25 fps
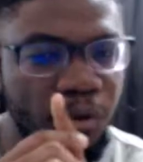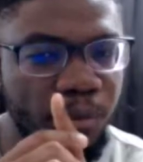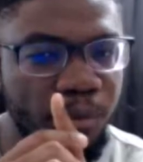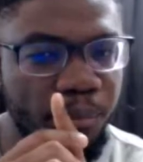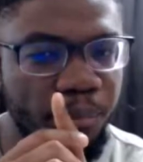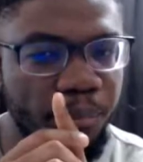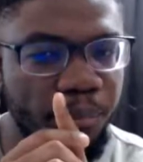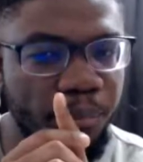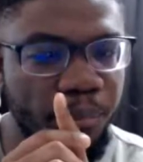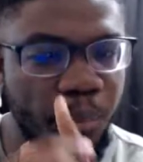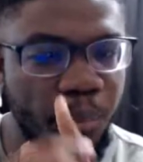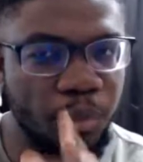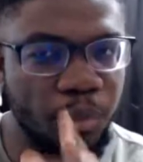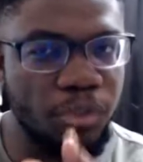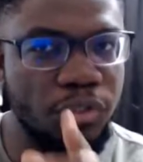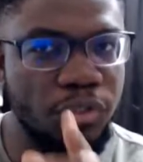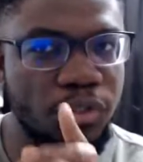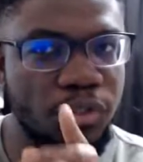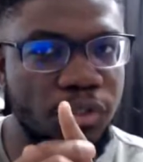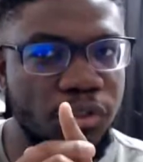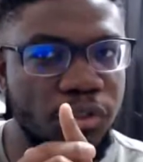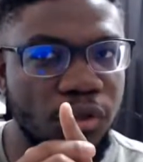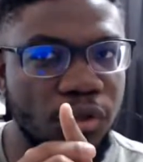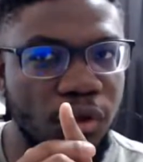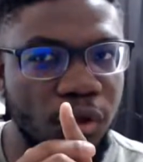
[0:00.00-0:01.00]

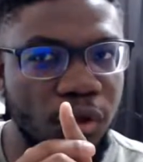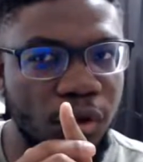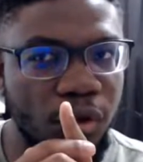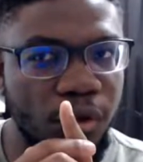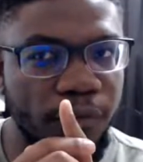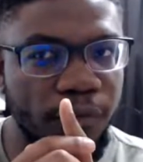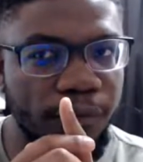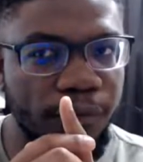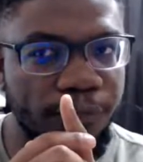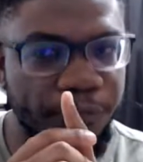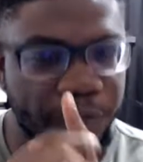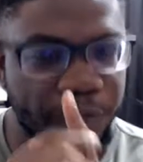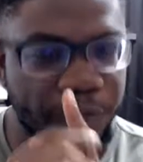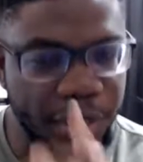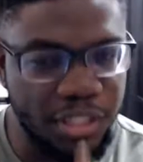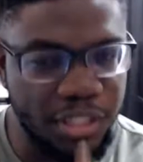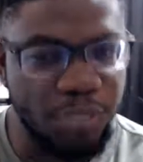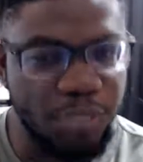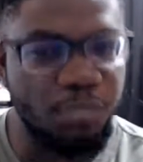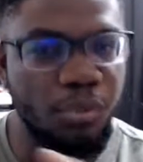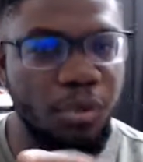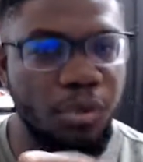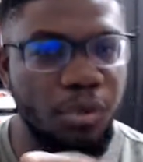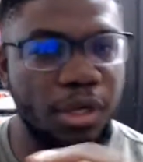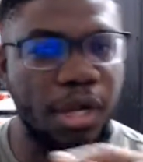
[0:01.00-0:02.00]
puts
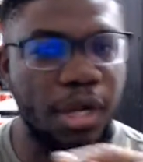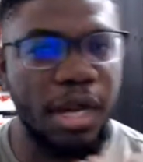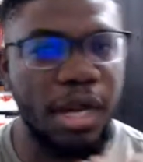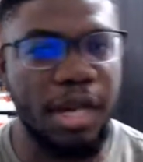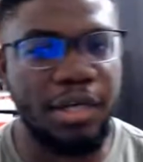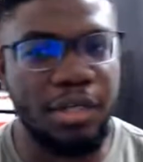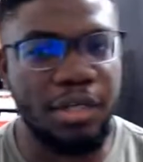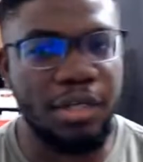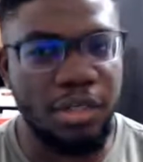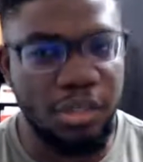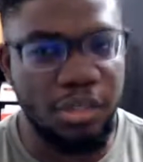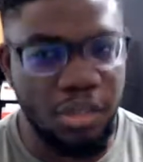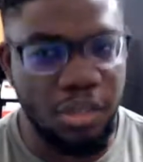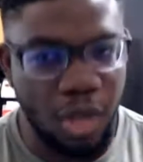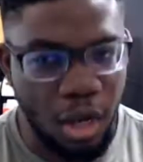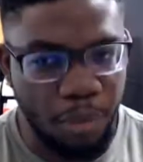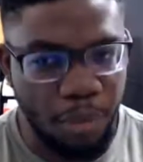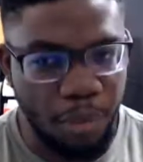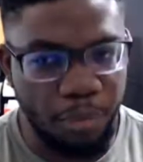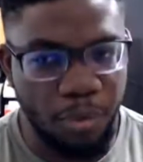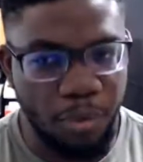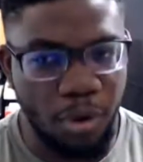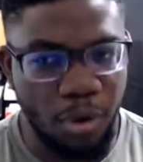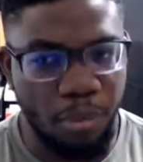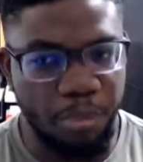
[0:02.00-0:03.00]
Facebook at the
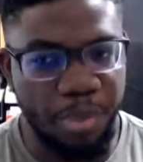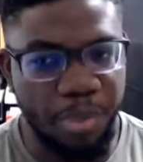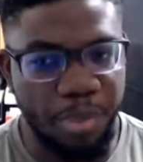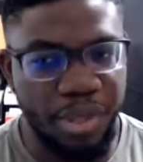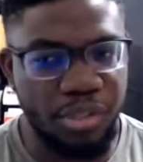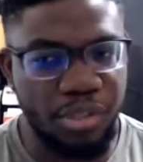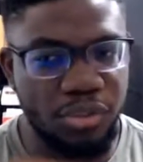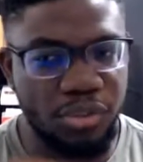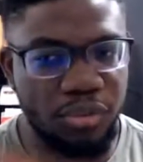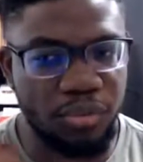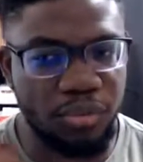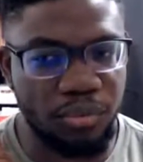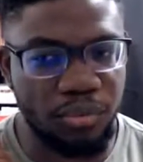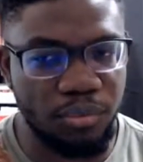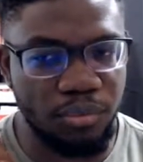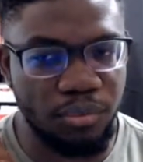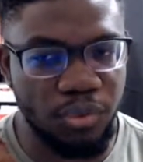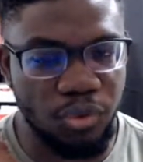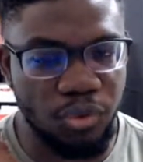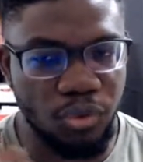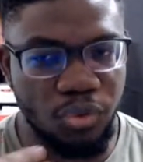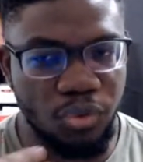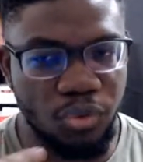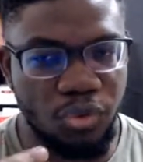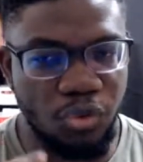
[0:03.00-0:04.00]
top compared to
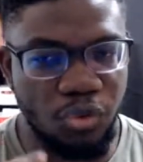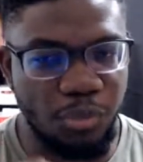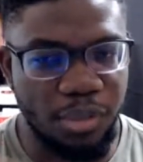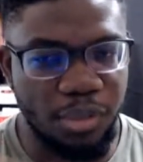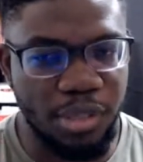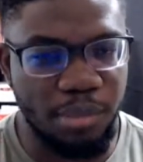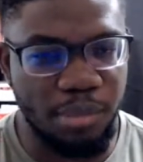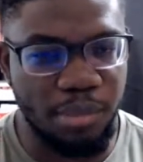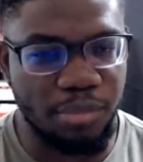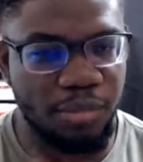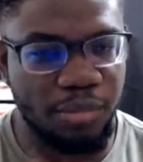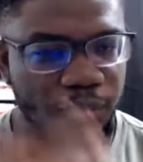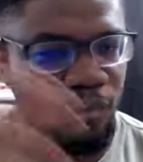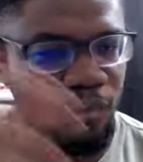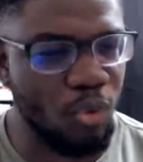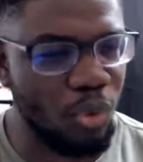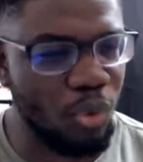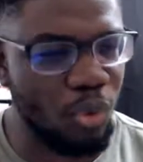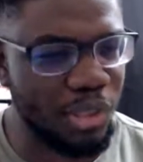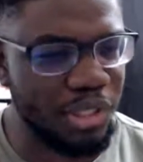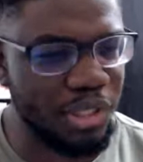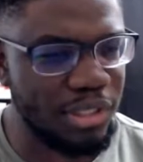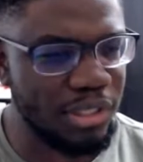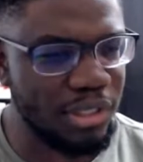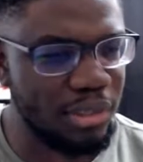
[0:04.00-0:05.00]
YouTube in terms of
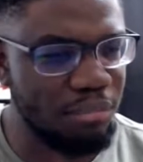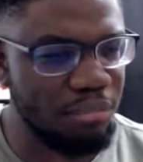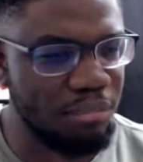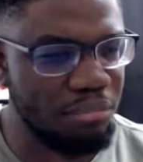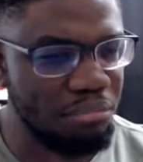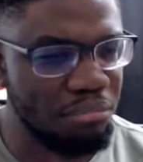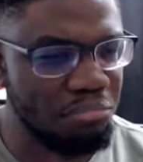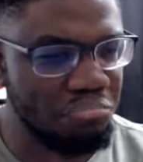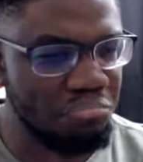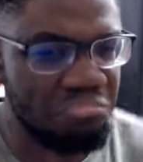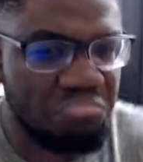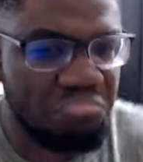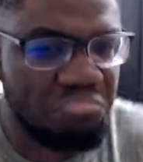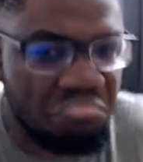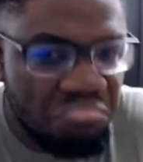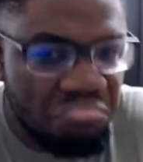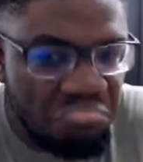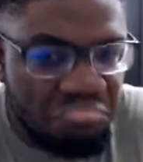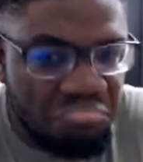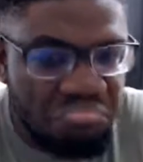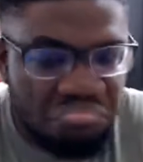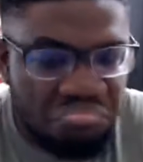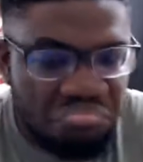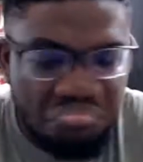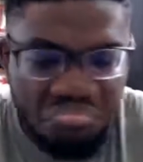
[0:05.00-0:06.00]
quality.
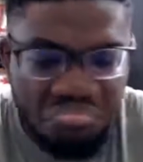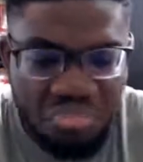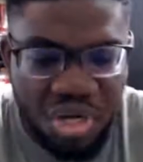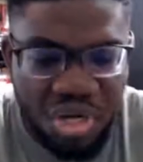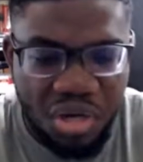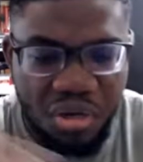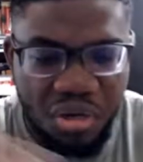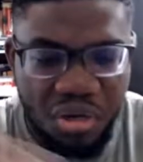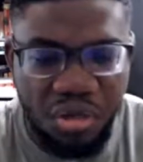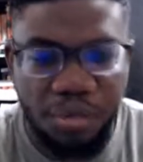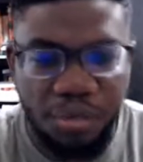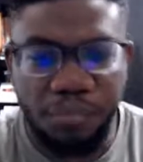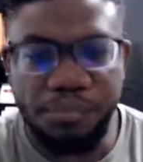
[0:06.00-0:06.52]
I don't know.